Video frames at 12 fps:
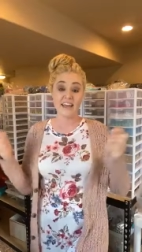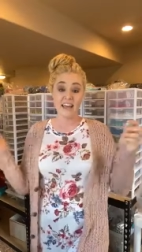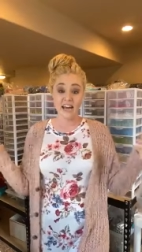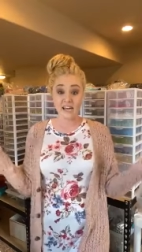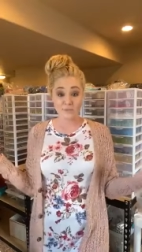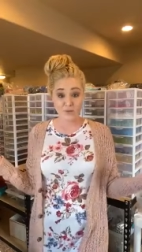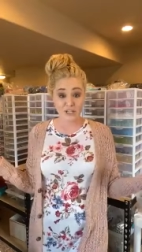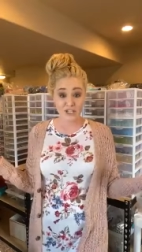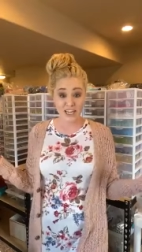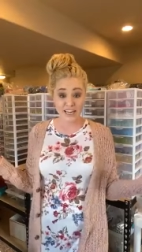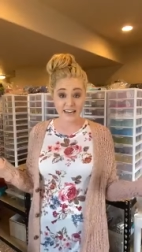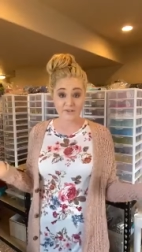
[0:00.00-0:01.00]
I
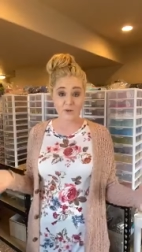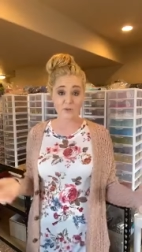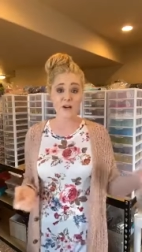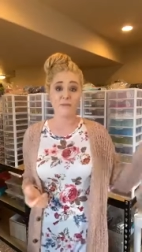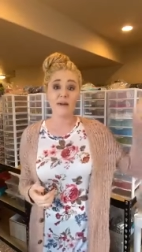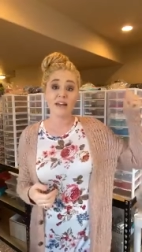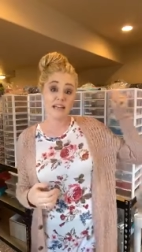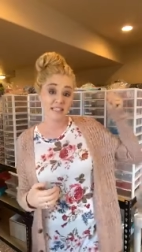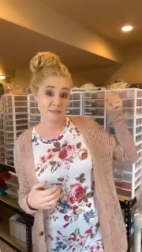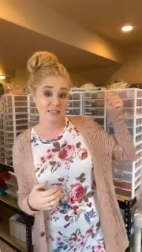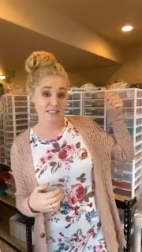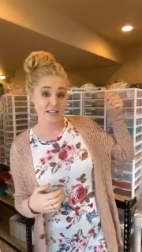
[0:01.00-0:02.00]
appreciate everyone. My
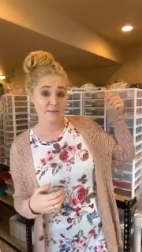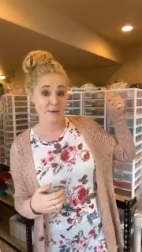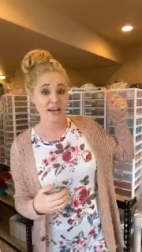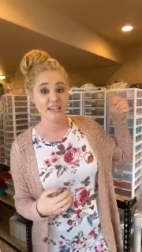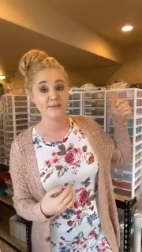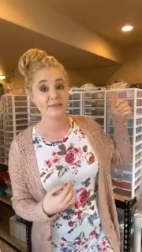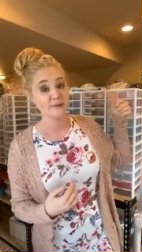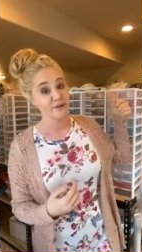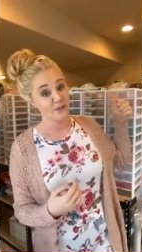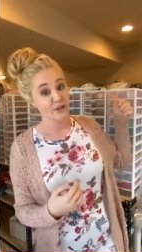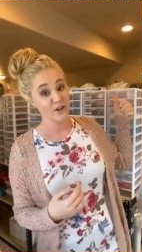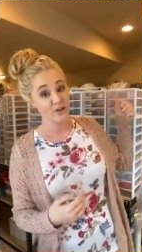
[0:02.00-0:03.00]
husband stopped by. He was being
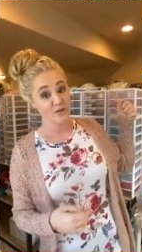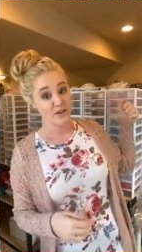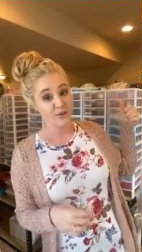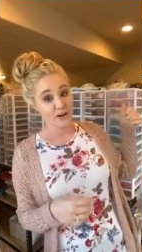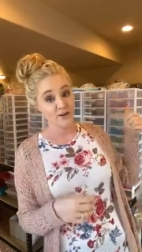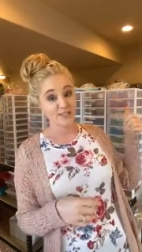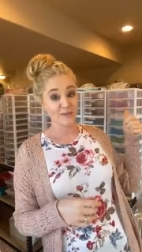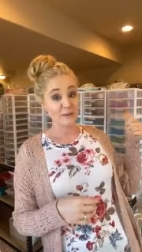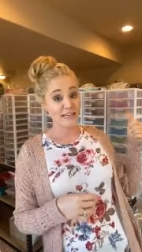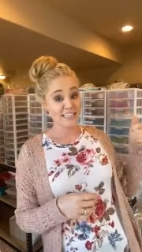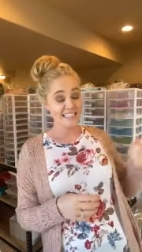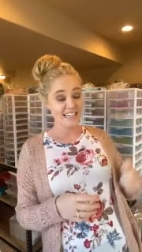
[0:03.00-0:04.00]
really goofy when I wasn't
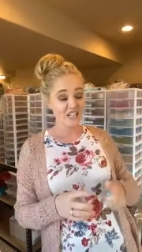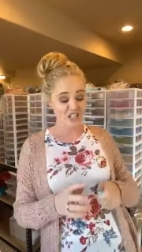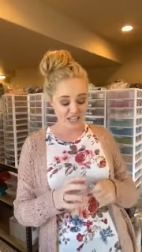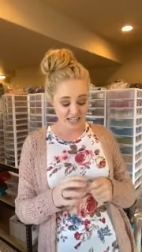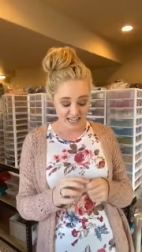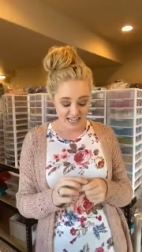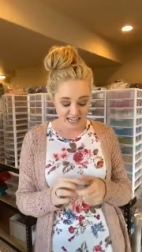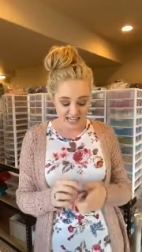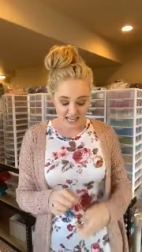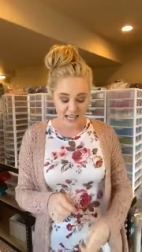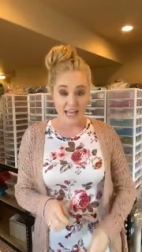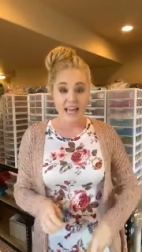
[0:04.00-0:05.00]
paying attention.
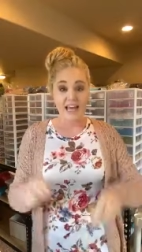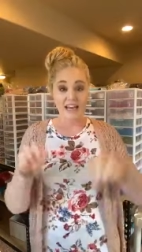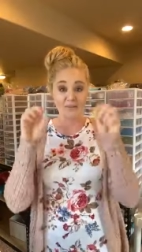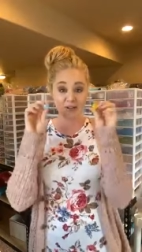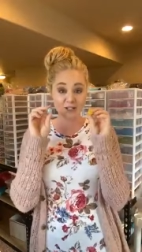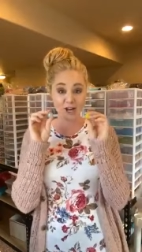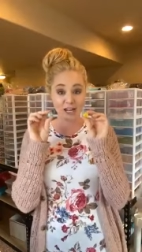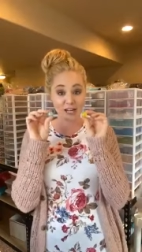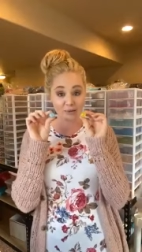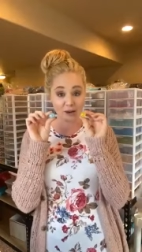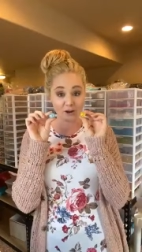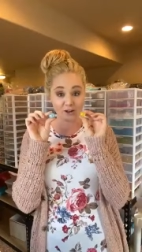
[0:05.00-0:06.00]
And we're talking
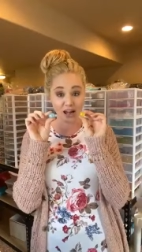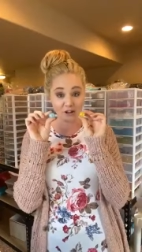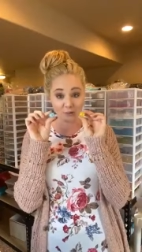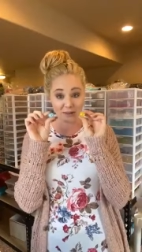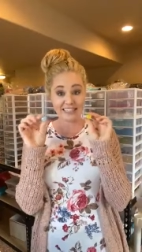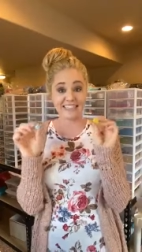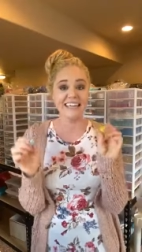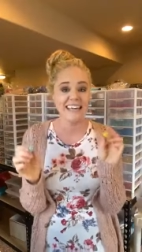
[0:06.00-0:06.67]
about crackle beads.